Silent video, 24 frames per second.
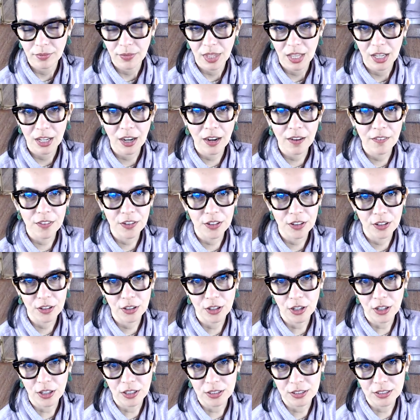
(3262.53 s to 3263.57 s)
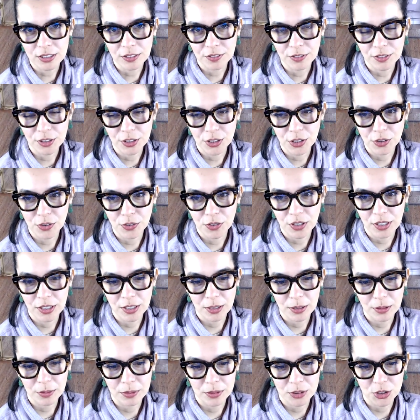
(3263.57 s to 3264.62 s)
cover the cost of the uke and
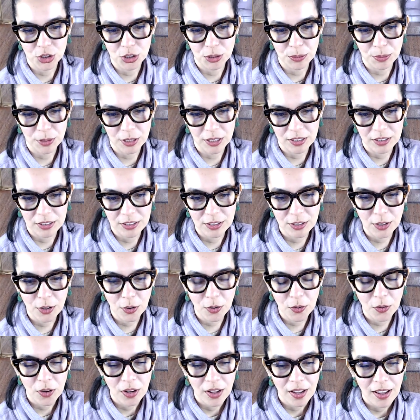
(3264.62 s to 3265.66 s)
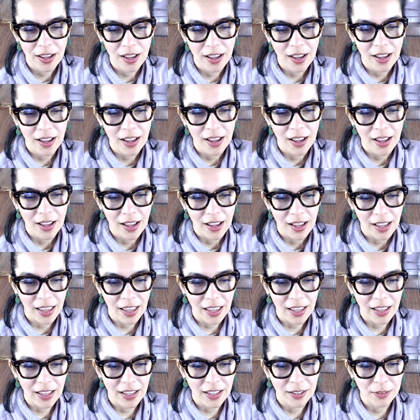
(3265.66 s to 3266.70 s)
the shipping. So,
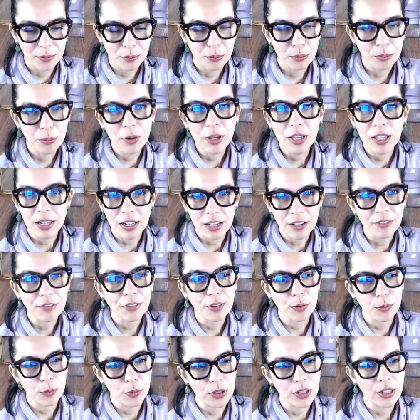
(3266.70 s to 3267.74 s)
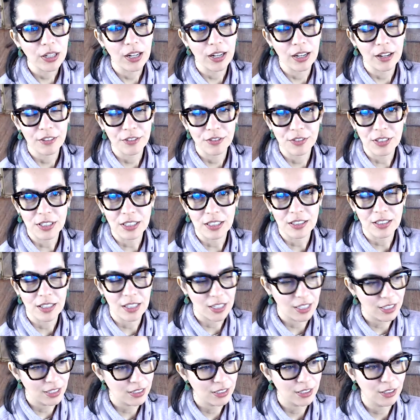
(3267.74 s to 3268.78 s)
but if it were an NFT that
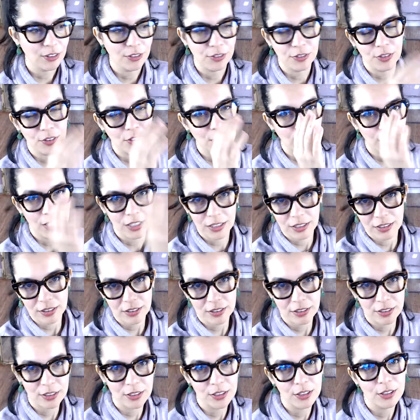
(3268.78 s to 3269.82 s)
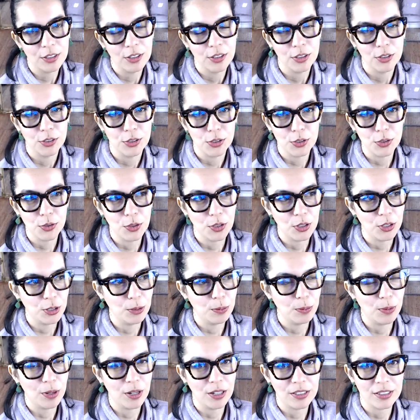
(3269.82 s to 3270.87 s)
I sell for like
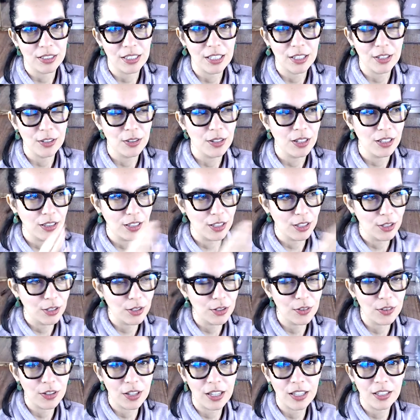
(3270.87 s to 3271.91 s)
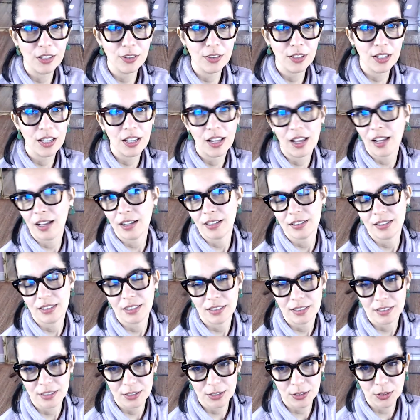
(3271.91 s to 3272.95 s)
200 bucks and you get the uke and you get
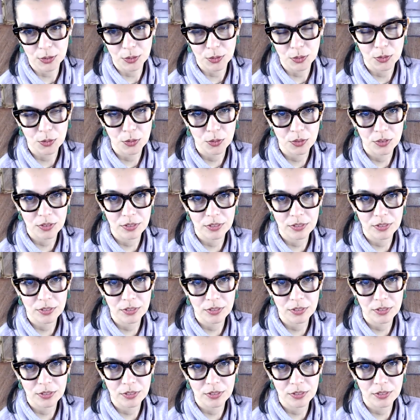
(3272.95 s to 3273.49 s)
access to